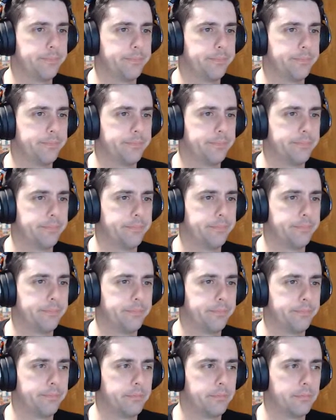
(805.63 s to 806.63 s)

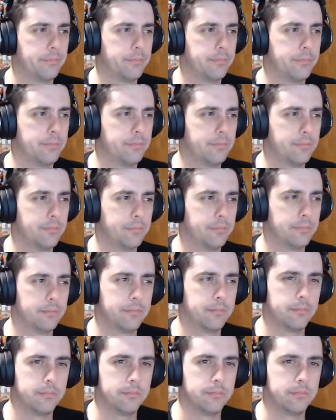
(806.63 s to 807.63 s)

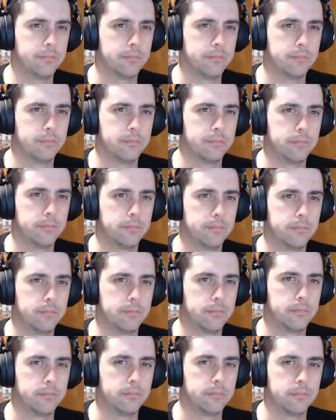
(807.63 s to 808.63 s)

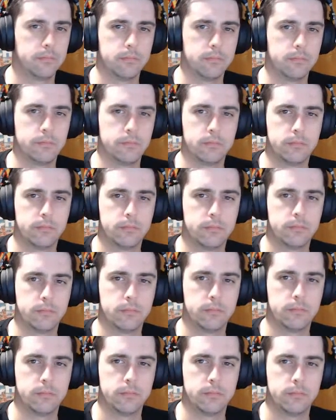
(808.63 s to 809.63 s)

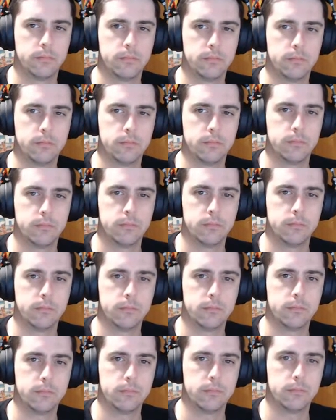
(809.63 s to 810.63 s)
(silent)